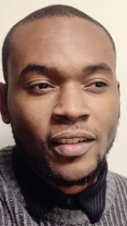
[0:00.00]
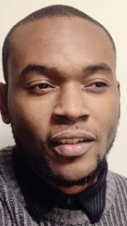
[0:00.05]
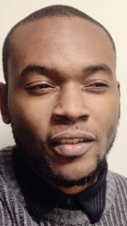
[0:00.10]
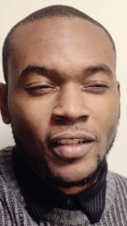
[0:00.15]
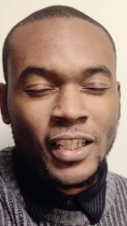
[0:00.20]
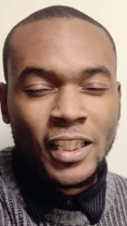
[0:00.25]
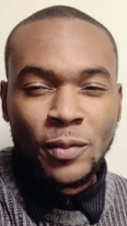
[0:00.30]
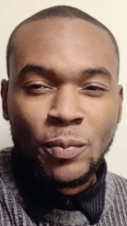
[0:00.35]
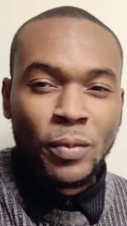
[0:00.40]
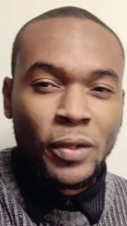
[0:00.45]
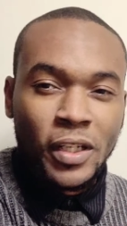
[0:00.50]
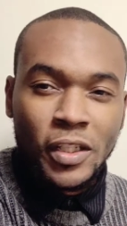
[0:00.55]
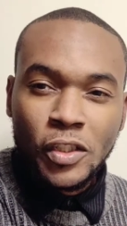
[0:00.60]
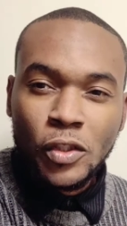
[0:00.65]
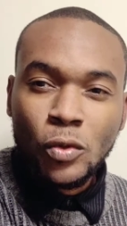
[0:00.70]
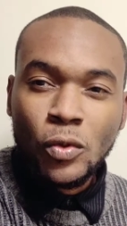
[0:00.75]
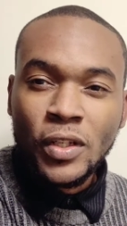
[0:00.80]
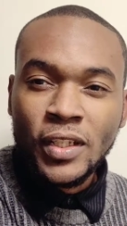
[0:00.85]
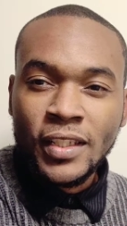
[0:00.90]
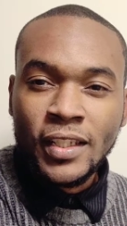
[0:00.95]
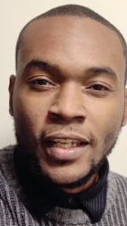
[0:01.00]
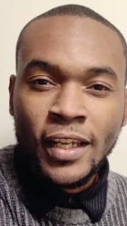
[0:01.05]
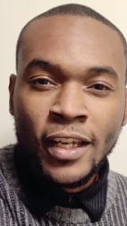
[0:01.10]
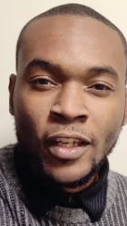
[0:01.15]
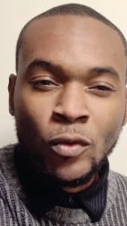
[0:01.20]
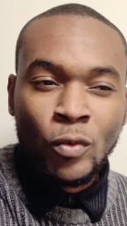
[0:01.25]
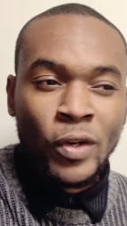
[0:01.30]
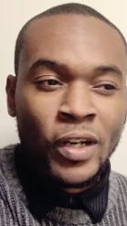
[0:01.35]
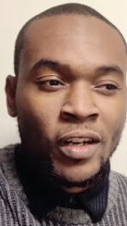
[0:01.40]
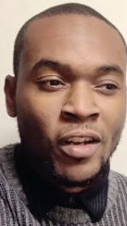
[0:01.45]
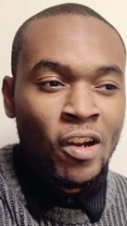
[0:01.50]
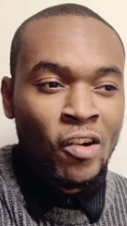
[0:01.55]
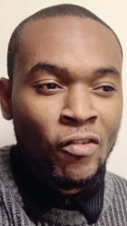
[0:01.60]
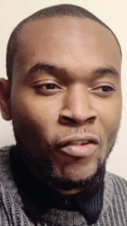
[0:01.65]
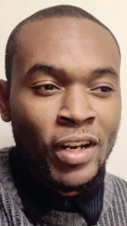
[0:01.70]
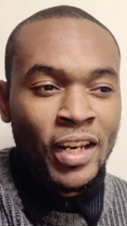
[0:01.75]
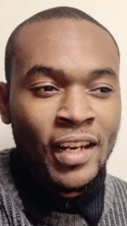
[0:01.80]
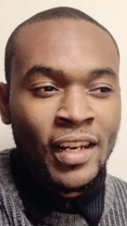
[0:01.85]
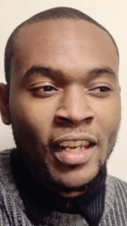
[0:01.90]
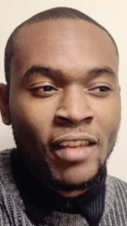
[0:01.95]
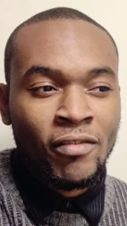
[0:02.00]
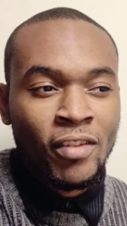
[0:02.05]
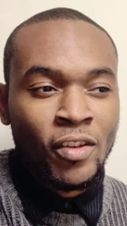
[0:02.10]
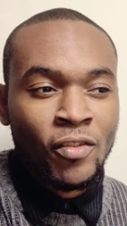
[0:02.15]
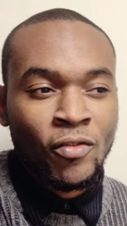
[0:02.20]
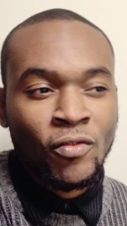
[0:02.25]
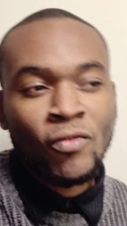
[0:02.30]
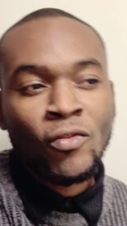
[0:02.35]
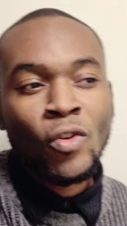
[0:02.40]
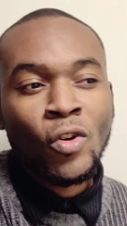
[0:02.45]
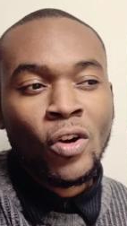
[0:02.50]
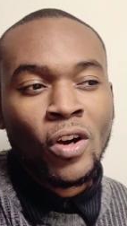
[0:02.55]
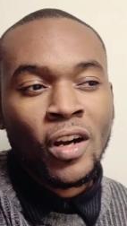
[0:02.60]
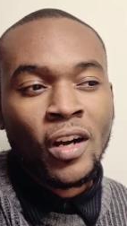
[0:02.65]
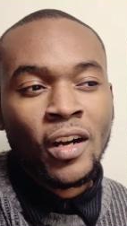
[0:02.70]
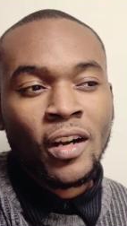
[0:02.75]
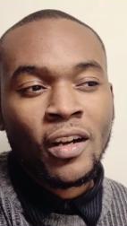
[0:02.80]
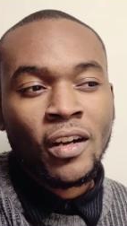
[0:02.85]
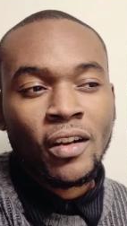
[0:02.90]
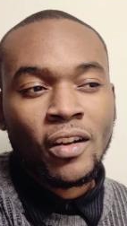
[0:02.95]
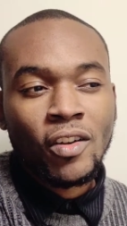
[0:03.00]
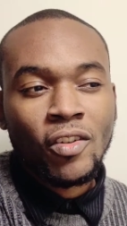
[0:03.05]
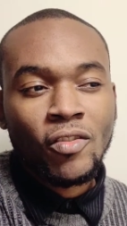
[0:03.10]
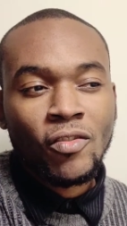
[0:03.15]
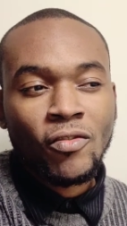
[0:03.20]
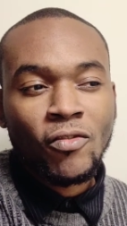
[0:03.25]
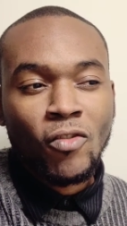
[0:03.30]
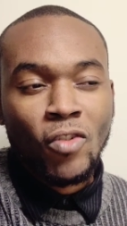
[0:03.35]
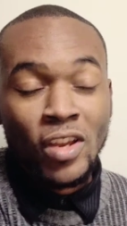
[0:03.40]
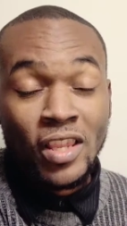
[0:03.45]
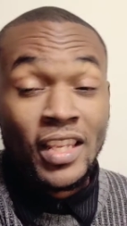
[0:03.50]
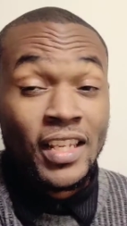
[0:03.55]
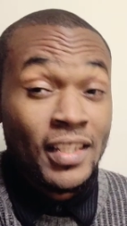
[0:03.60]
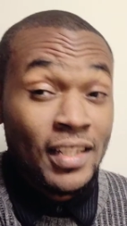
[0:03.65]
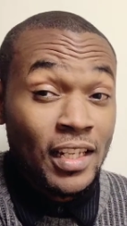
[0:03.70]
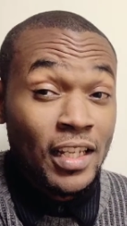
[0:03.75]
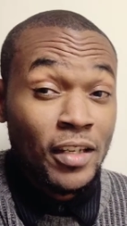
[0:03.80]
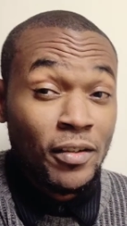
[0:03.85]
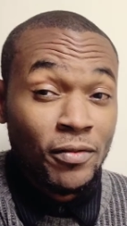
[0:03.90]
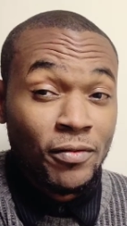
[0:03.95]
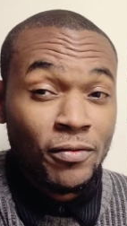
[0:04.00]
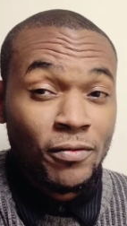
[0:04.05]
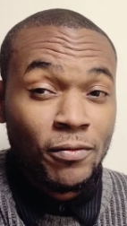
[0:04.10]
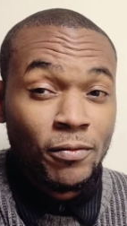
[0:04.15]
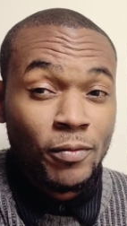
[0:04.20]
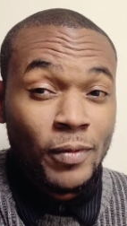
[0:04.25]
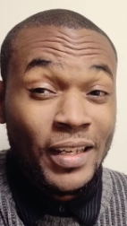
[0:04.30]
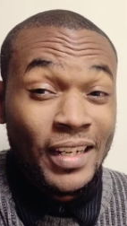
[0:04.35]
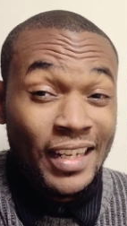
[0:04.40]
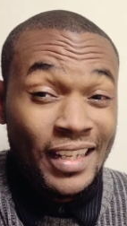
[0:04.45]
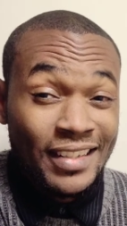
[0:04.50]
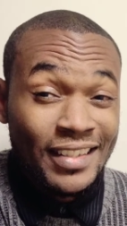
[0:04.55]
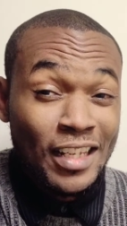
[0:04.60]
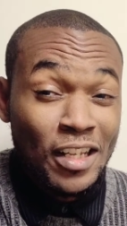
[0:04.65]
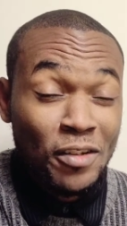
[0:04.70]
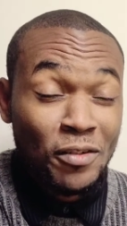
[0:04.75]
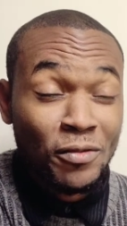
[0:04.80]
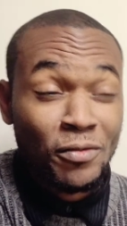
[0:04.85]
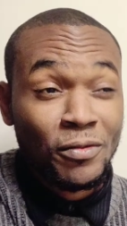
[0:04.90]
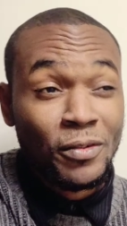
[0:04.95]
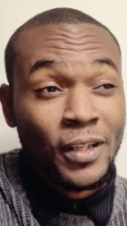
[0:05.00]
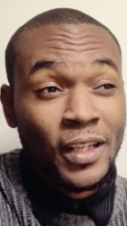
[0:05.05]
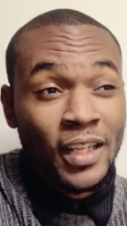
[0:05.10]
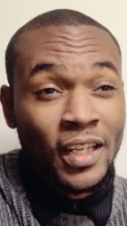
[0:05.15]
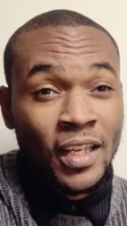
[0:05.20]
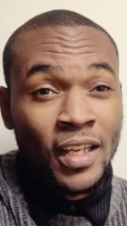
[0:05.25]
on the spiritual side, we're not really living for, for this life in itself.